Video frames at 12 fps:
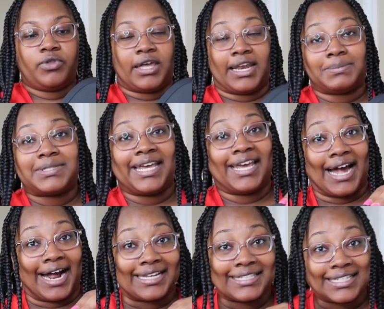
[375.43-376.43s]
and I'm saying
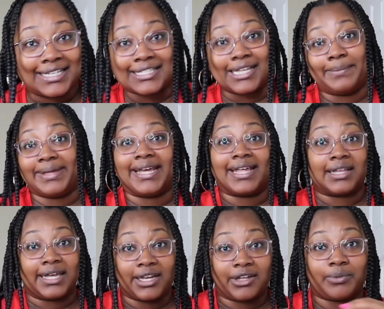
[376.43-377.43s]
icy because I'm in
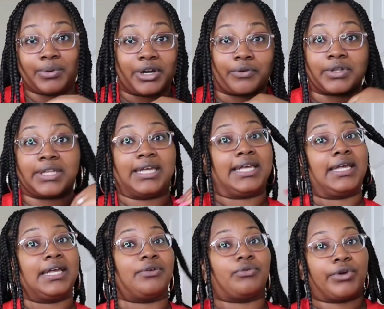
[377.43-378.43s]
Atlanta, we don't really
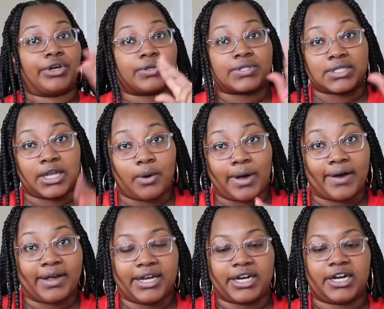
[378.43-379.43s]
get real snow
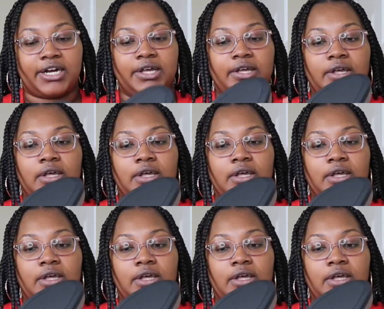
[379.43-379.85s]
out here